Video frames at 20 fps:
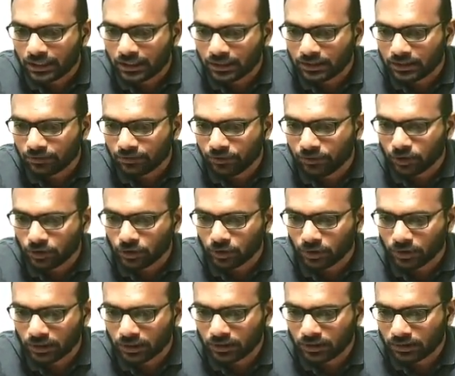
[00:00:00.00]
the photon.
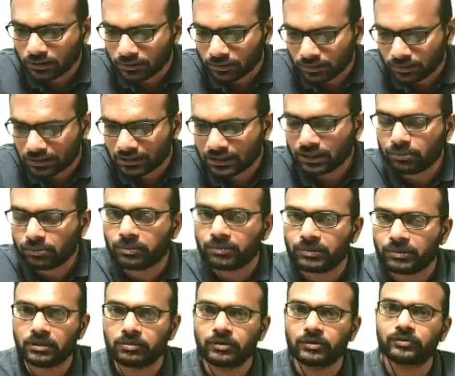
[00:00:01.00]
3
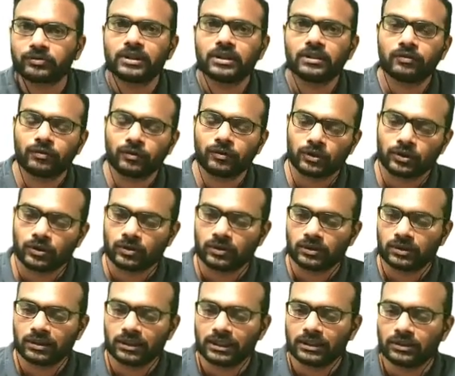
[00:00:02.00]
momentum of the photon.
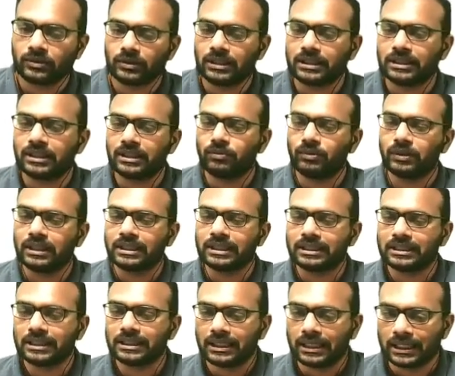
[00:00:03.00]
Right? Only then we will get
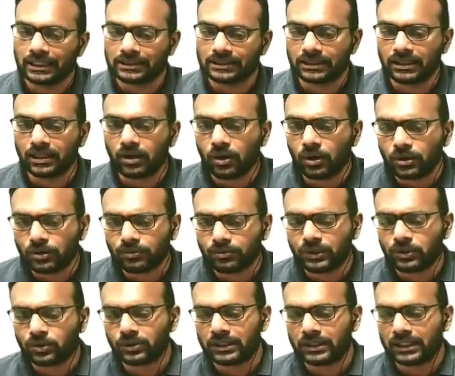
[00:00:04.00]
the answer. Now how do we
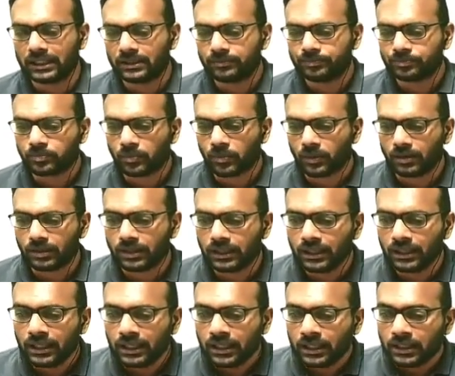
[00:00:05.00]
do that? Okay.
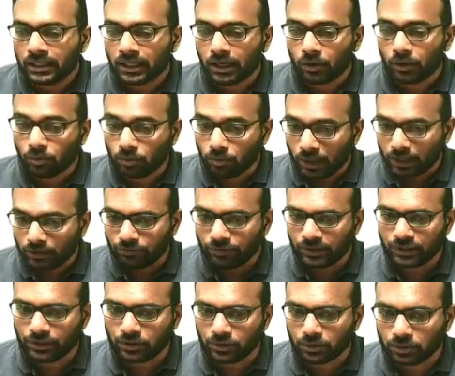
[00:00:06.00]
Now one way
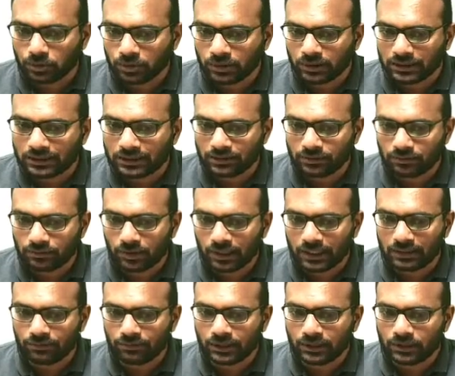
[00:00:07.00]
to do this,
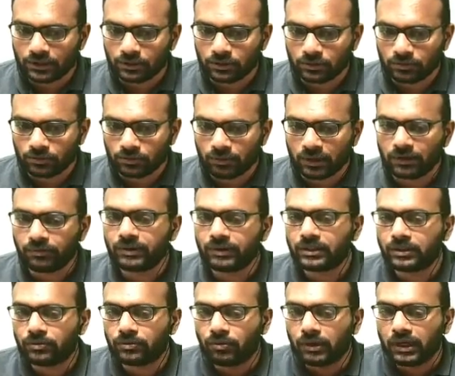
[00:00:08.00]
one way
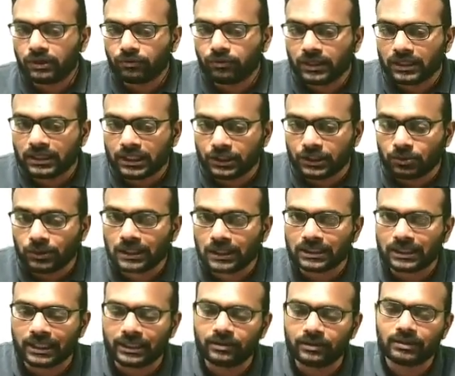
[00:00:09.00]
that you will
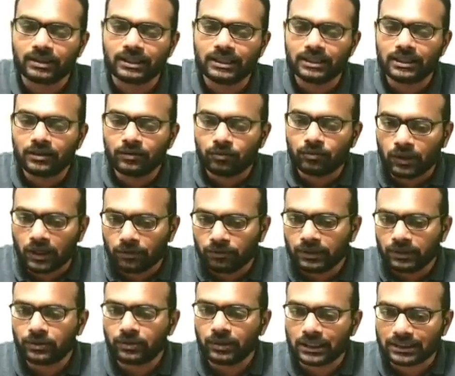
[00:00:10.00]
try, right? One way
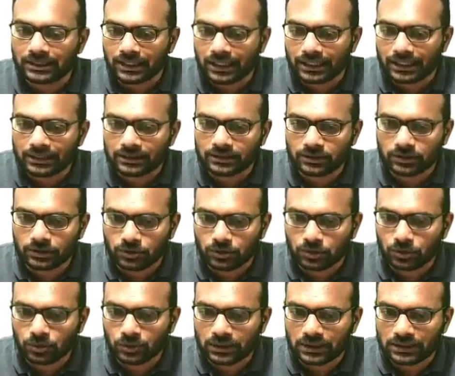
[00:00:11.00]
you will try is to
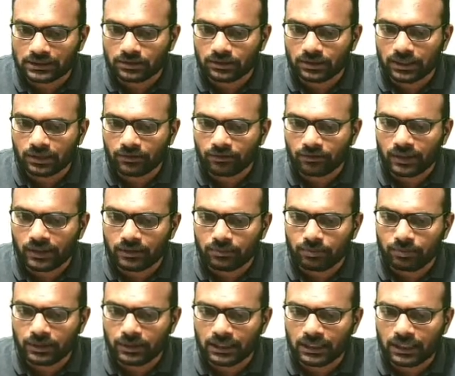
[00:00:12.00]
do this. You can find
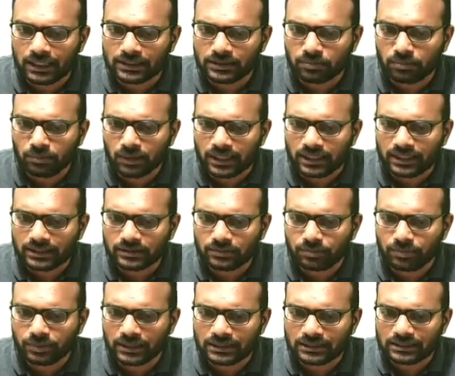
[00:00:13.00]
pH minus
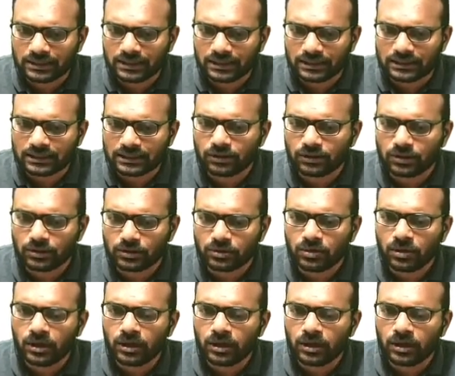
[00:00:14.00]
pz is equal to